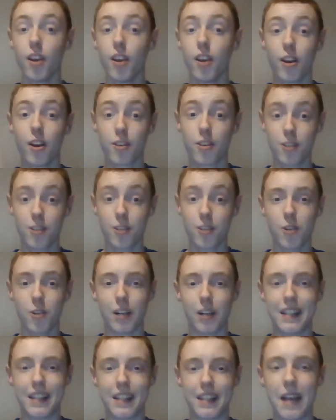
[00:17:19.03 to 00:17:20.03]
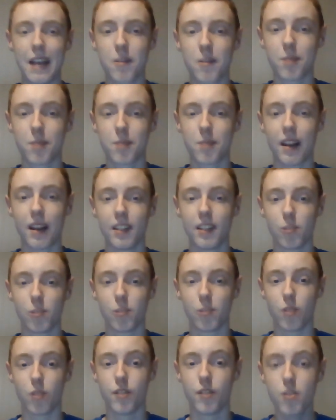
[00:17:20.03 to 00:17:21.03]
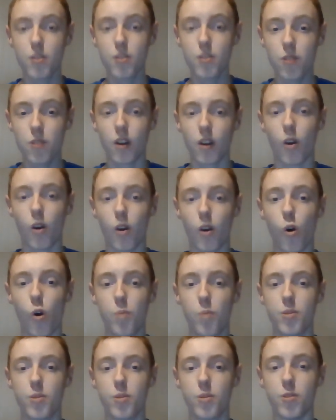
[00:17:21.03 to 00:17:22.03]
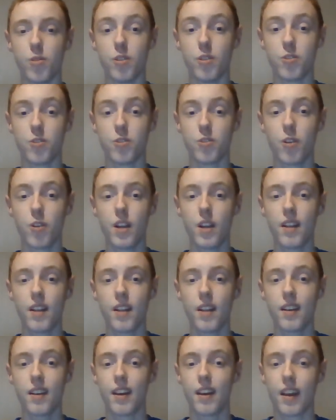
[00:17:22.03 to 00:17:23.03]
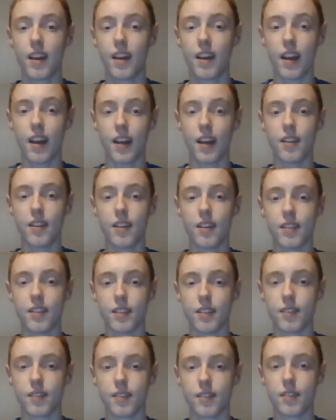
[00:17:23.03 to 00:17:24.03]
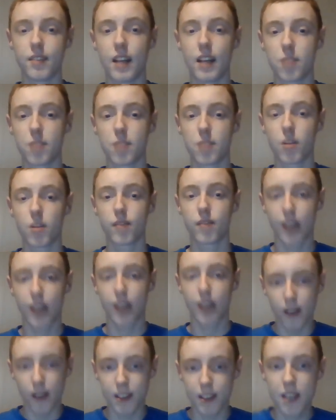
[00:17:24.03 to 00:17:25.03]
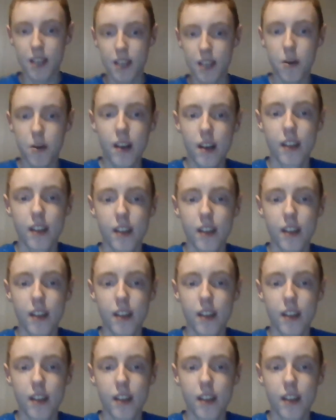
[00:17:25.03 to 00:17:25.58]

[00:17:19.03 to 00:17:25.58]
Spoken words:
So that was my little review. Hope you enjoyed it, and as one final takeaway,